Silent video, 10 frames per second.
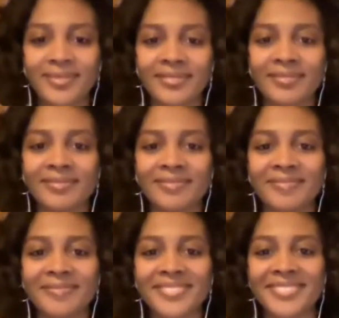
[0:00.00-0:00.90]

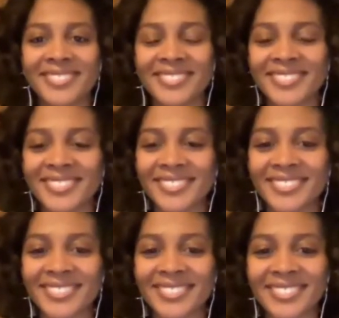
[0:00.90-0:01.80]

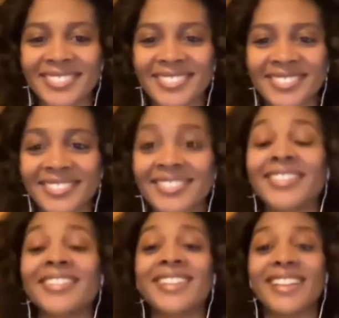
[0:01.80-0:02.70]

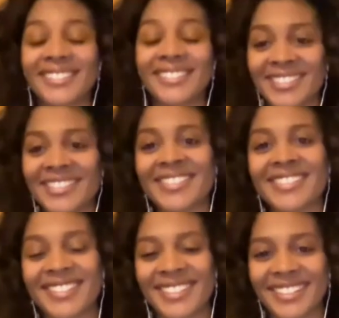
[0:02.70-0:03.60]

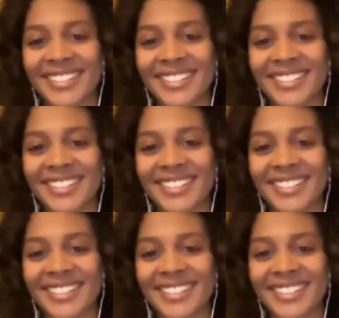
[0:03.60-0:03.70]
No words are spoken by the person on screen.